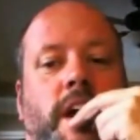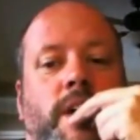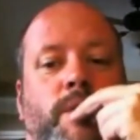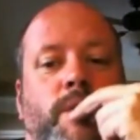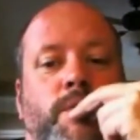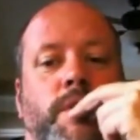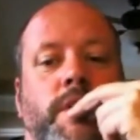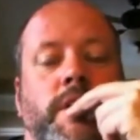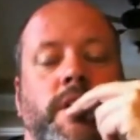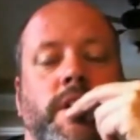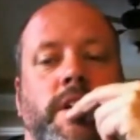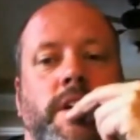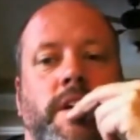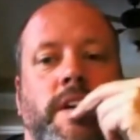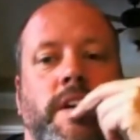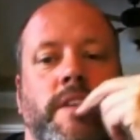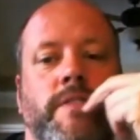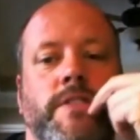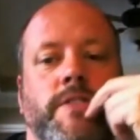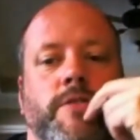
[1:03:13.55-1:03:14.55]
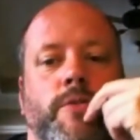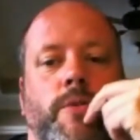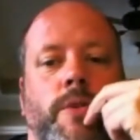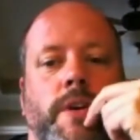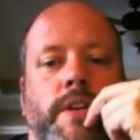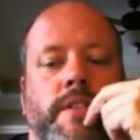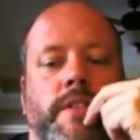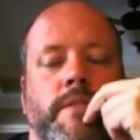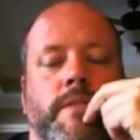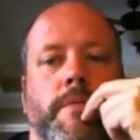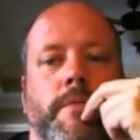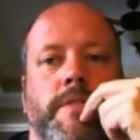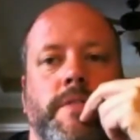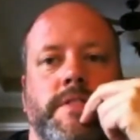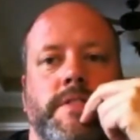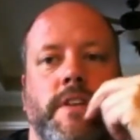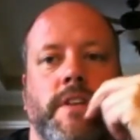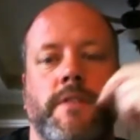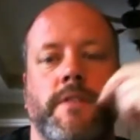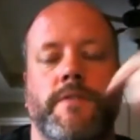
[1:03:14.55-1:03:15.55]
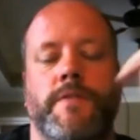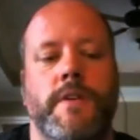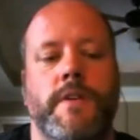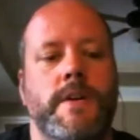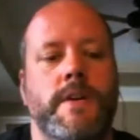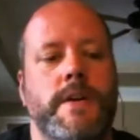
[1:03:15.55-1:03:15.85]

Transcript: I really have enjoyed some of his stuff.